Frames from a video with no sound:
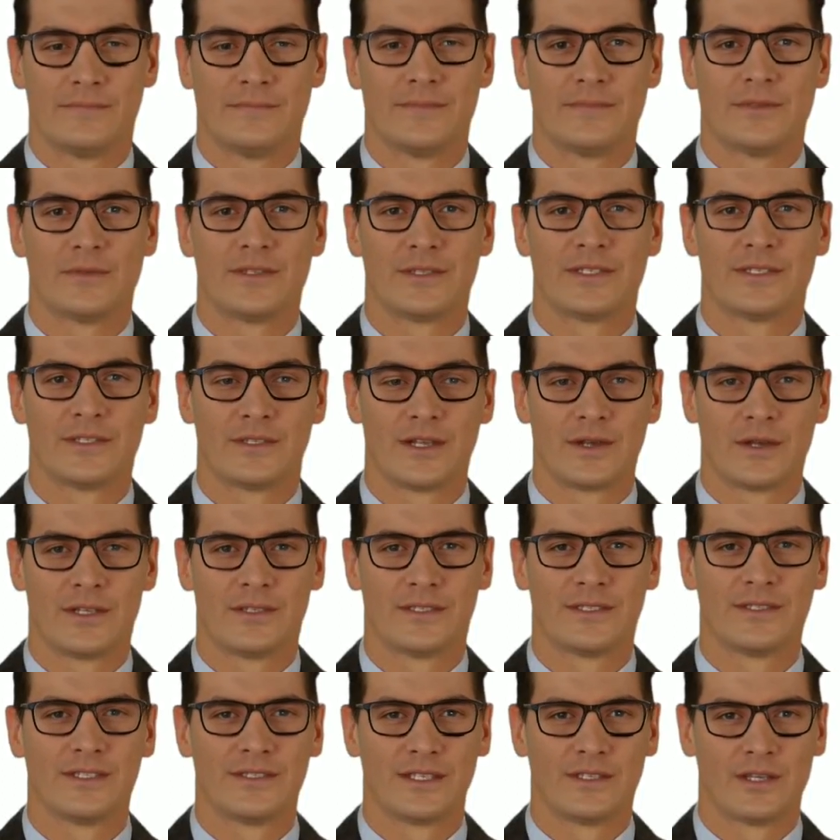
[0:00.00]
The Salt
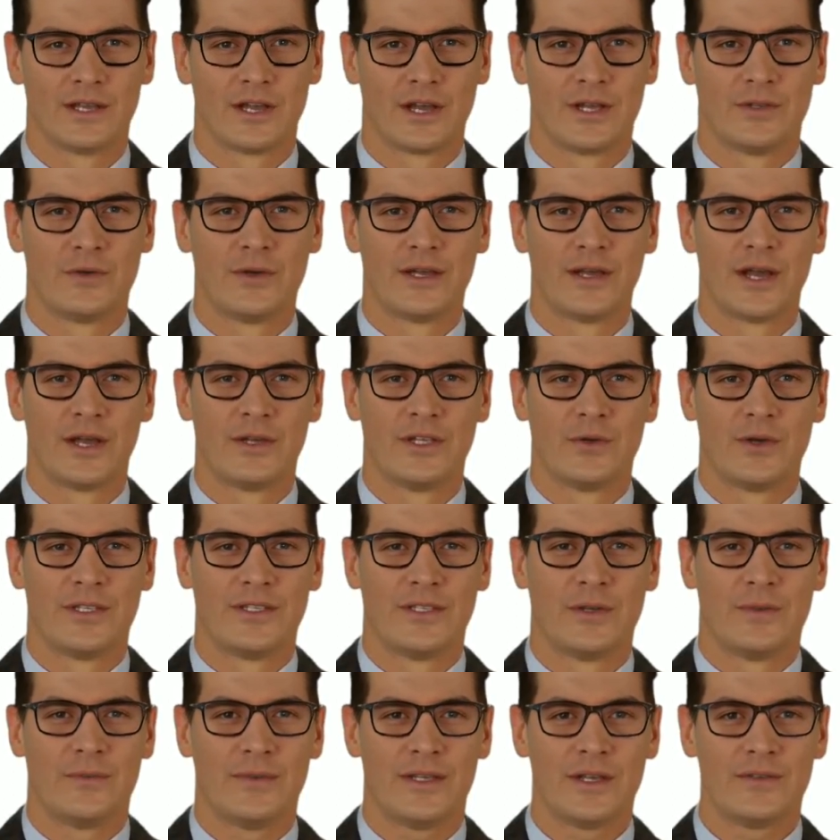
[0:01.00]
Satyagraha was a
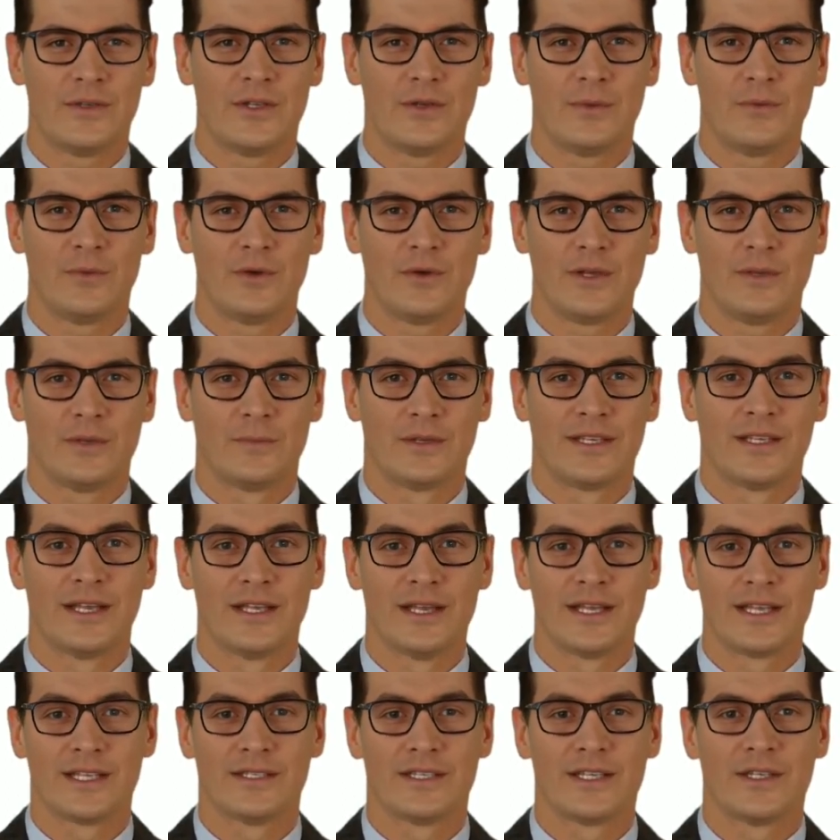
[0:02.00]
pivotal movement in
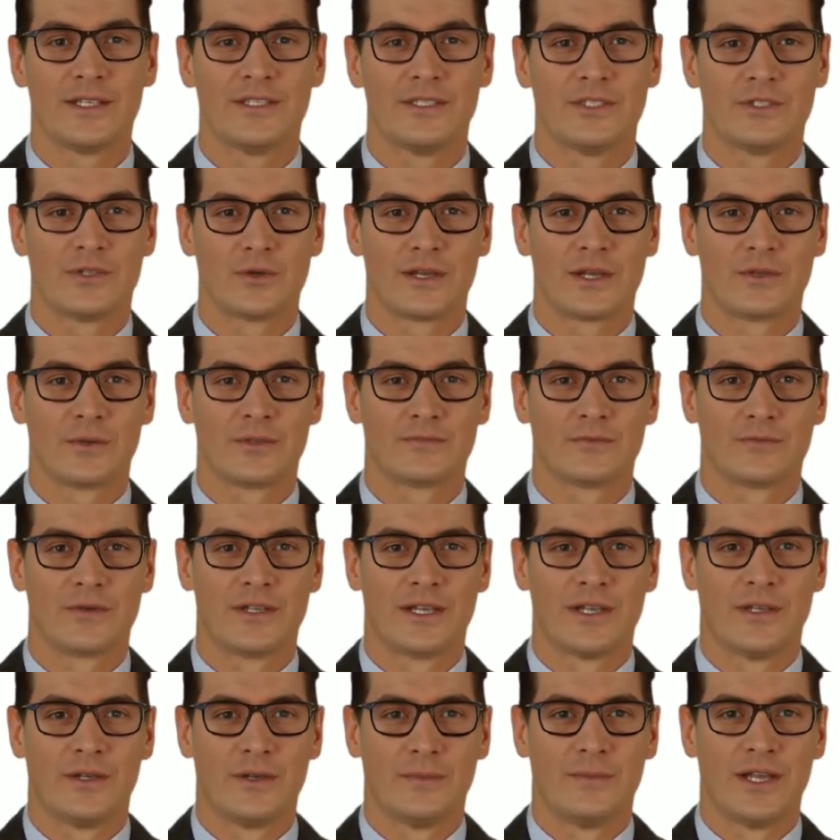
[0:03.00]
India's struggle for
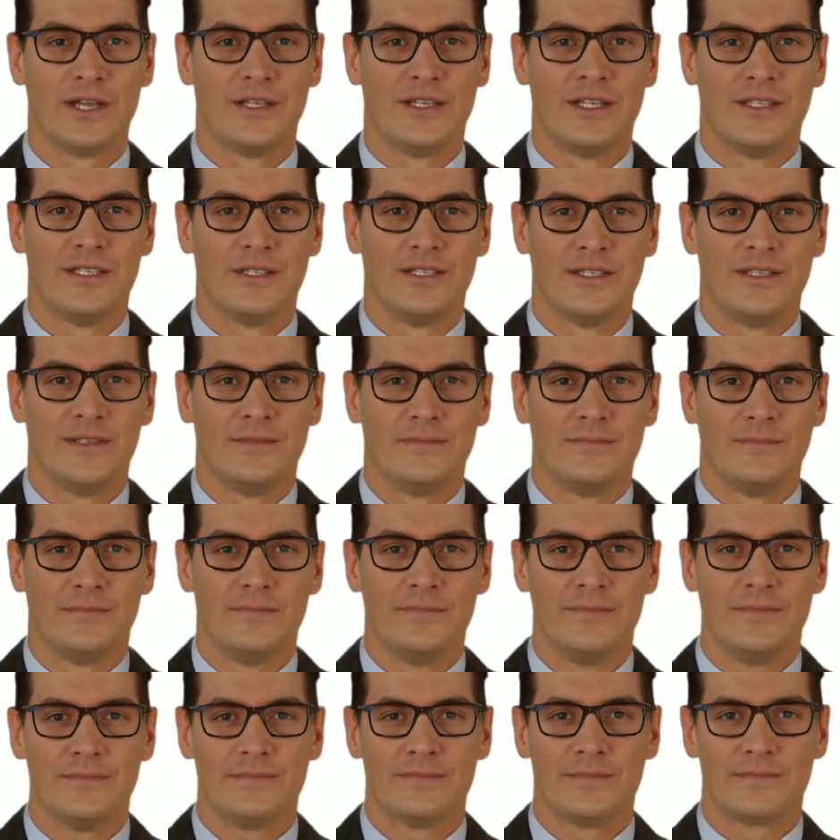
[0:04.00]
independence.
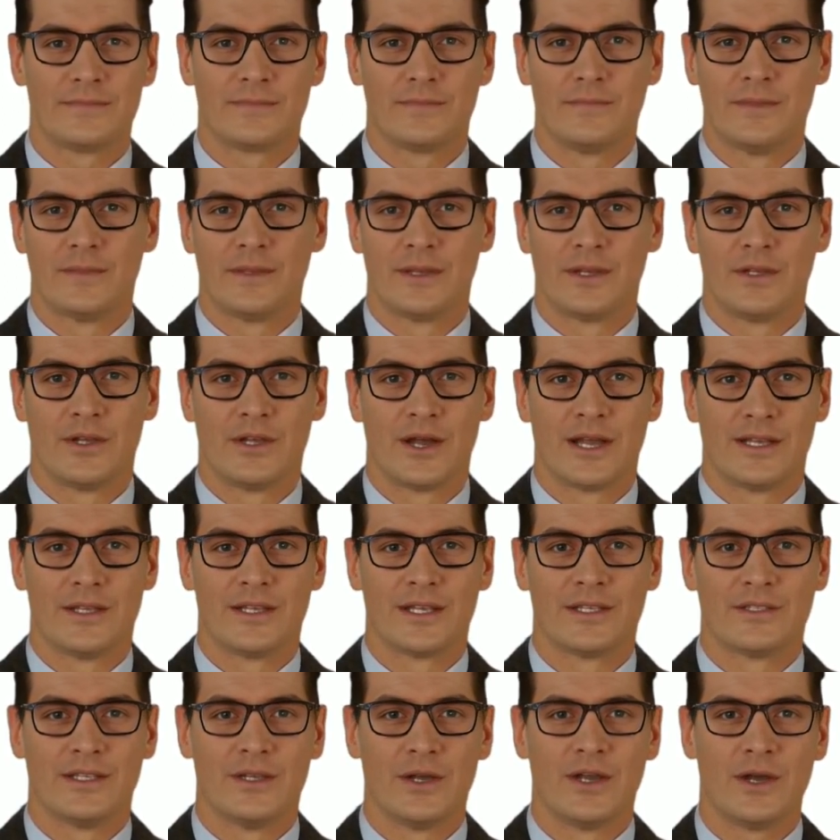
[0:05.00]

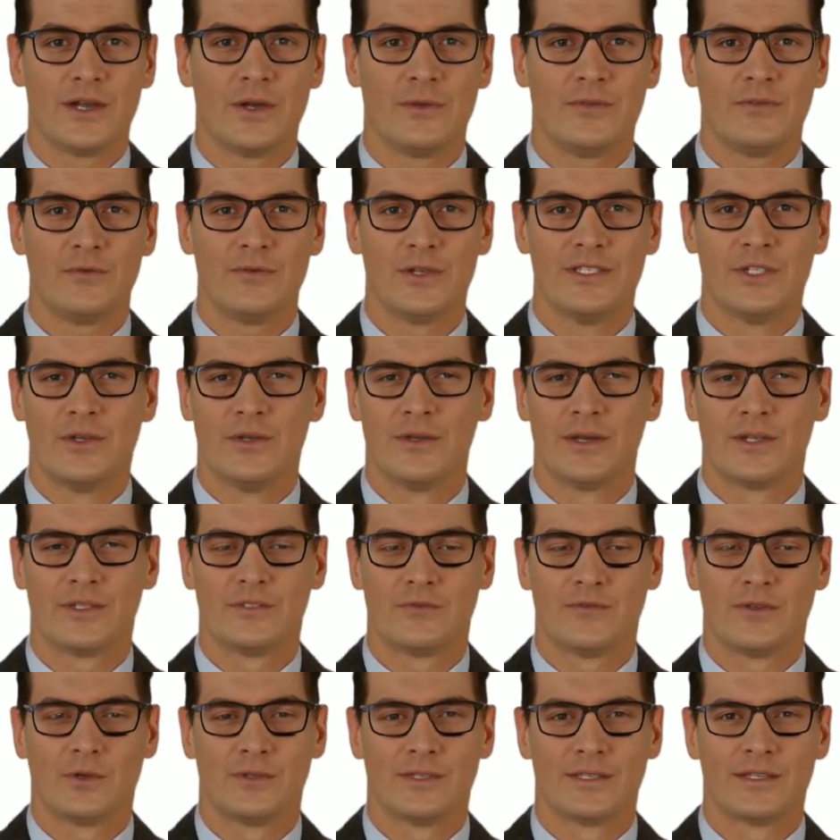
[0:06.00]
Gandhi's call for a
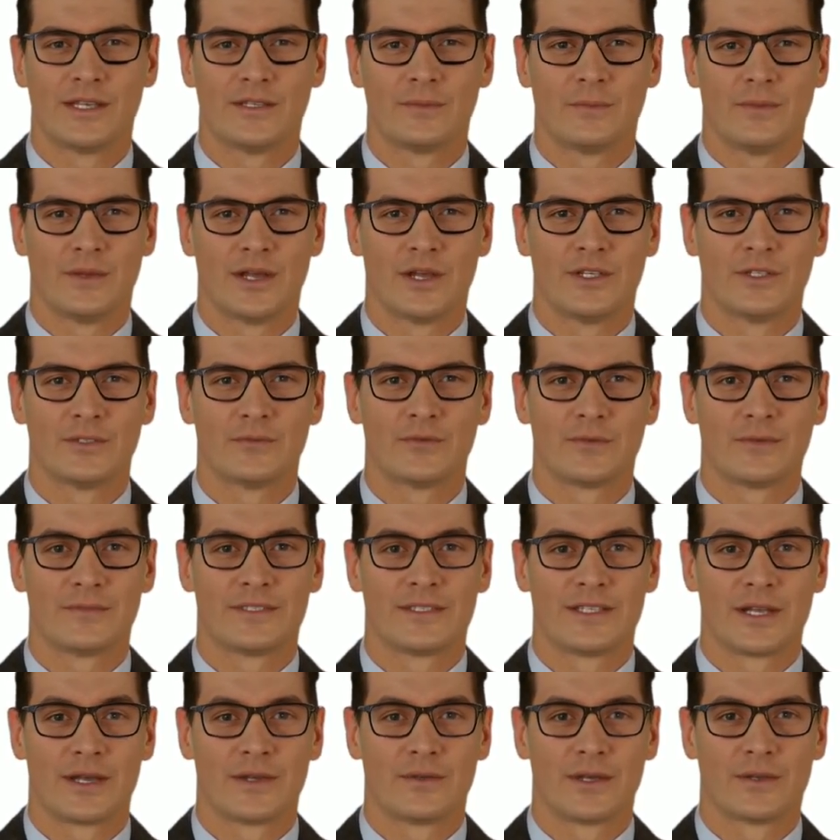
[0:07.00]
24-day march from
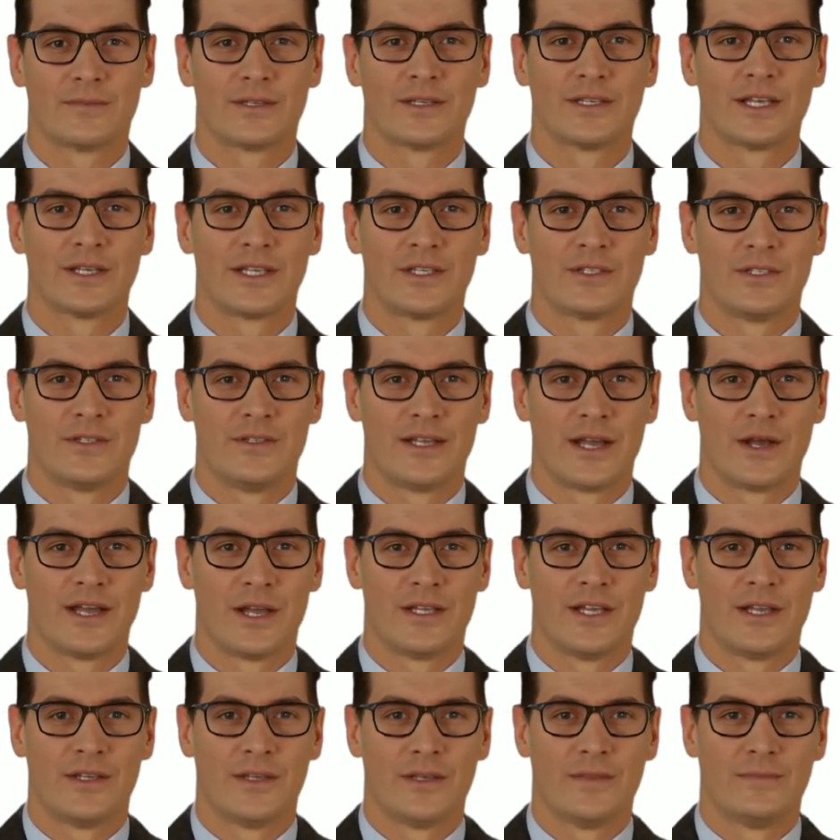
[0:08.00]
Sabarmati to
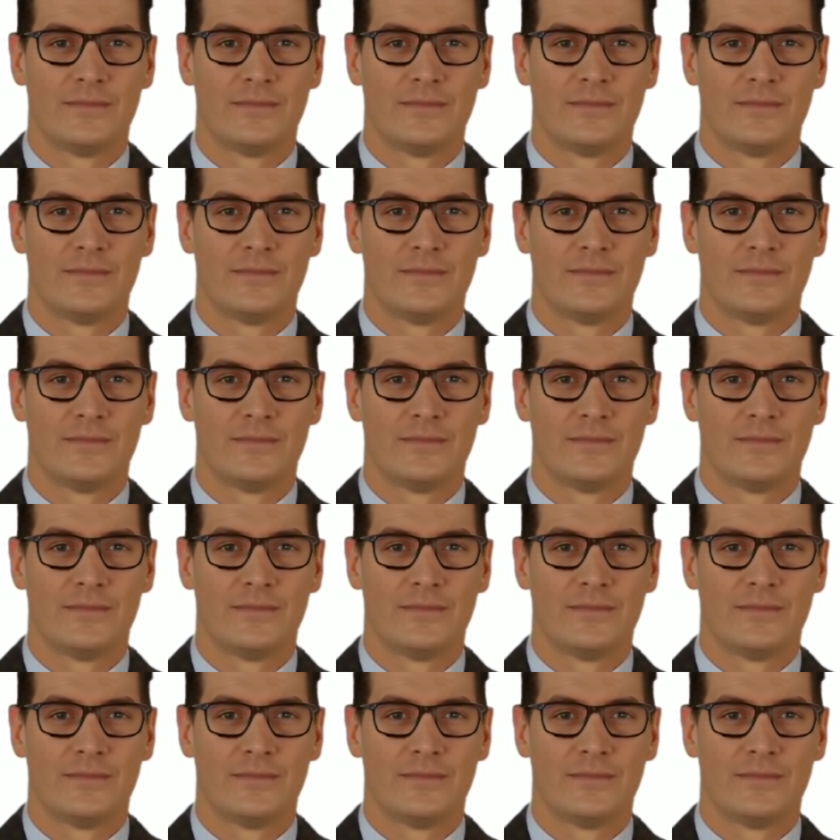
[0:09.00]
Dandi,